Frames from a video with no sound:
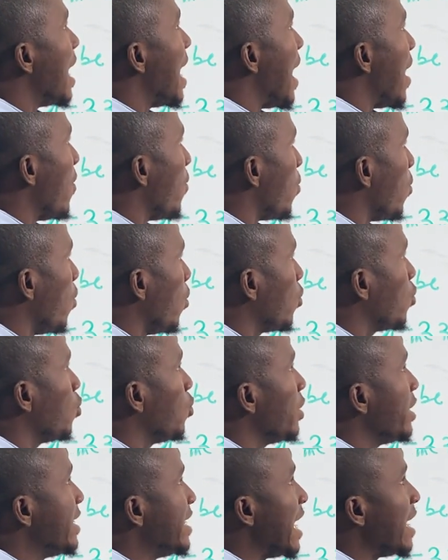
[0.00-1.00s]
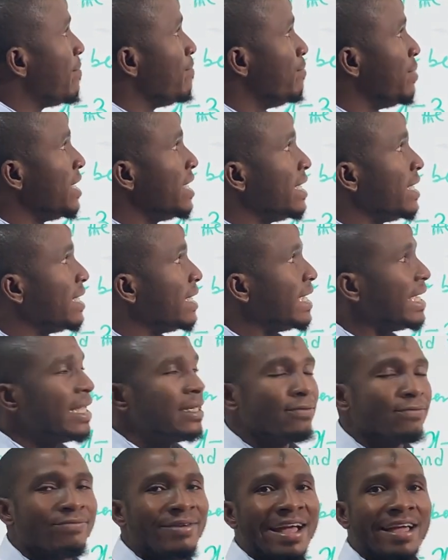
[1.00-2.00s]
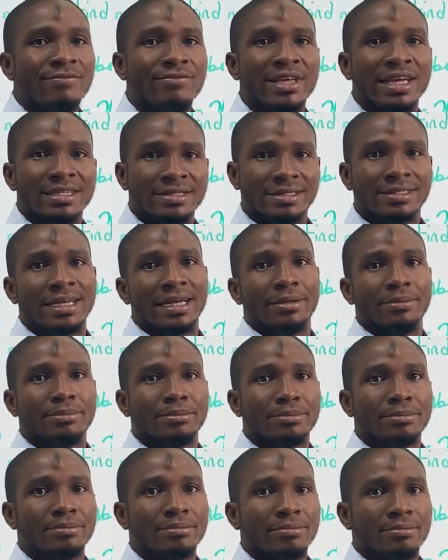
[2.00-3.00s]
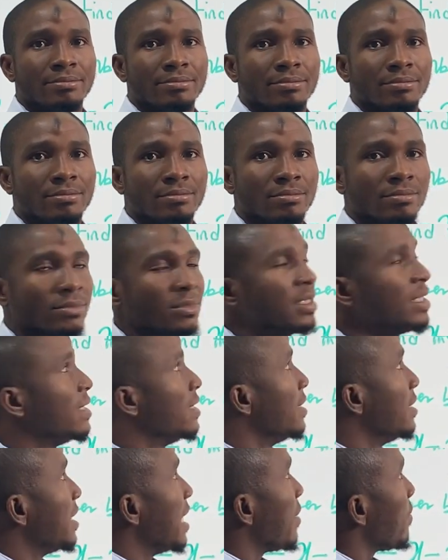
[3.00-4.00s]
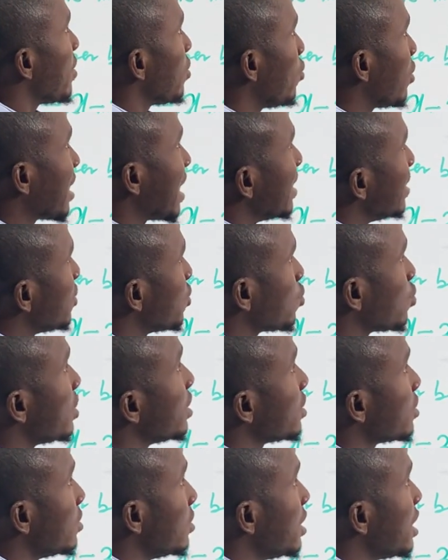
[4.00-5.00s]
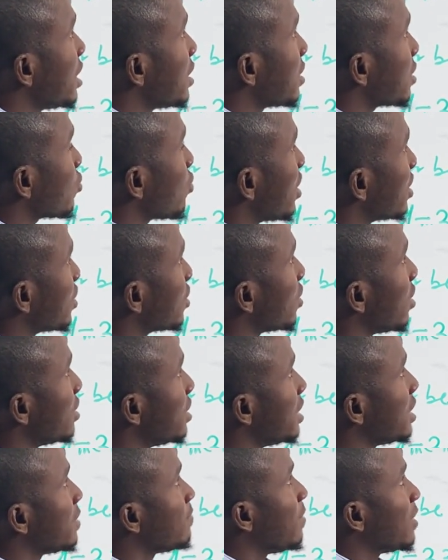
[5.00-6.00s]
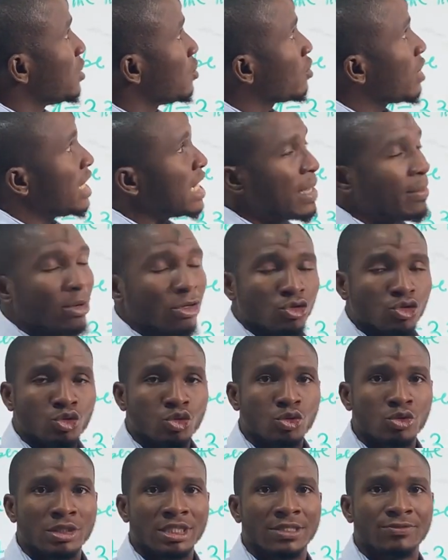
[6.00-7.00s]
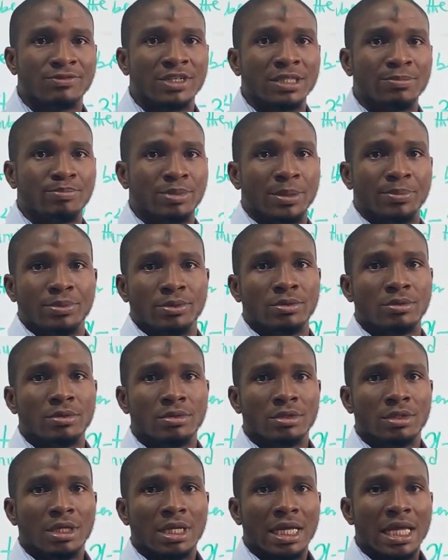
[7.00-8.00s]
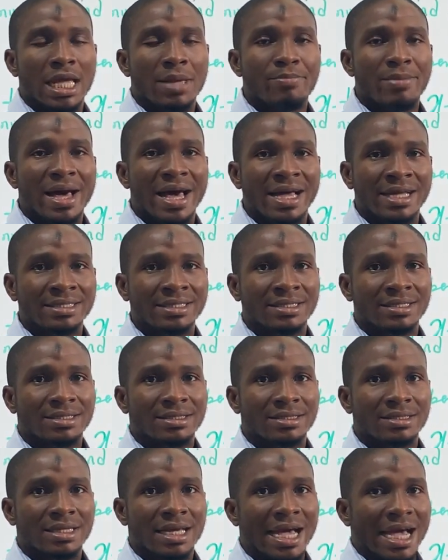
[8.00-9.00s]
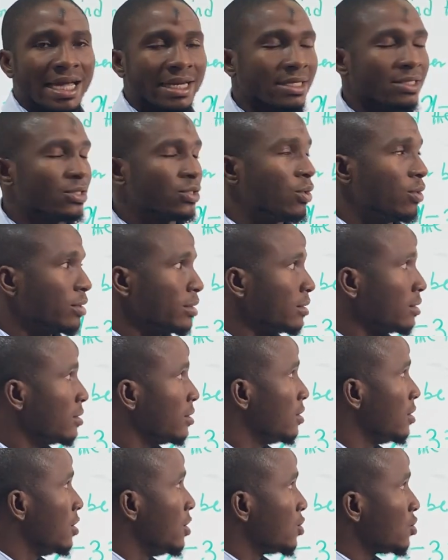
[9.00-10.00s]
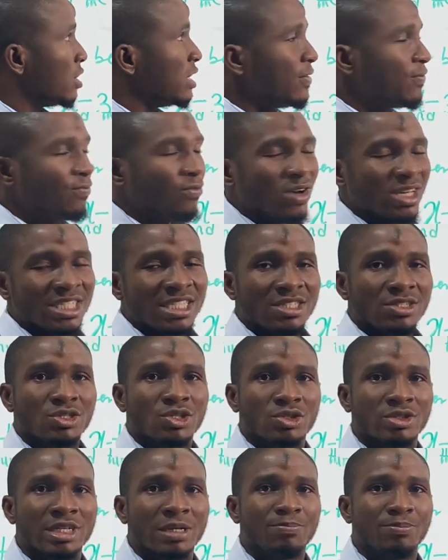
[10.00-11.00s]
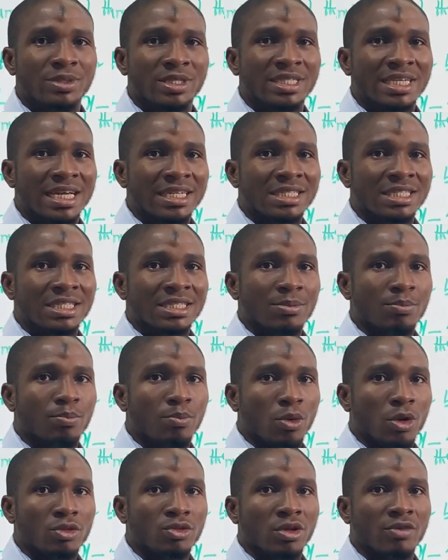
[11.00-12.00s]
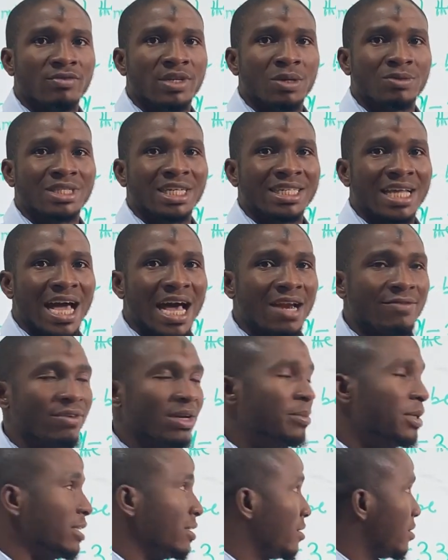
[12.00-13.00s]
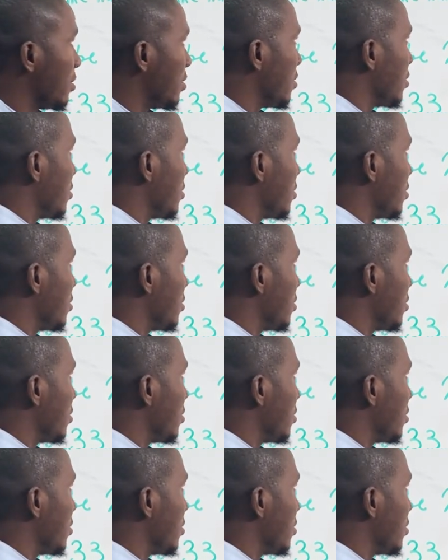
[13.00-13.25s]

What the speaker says: how old will they be in 5 years' time? Now, when you look at this question is particularly about two different people, a man and a son. So the first thing is to represent both of them with an alphabet.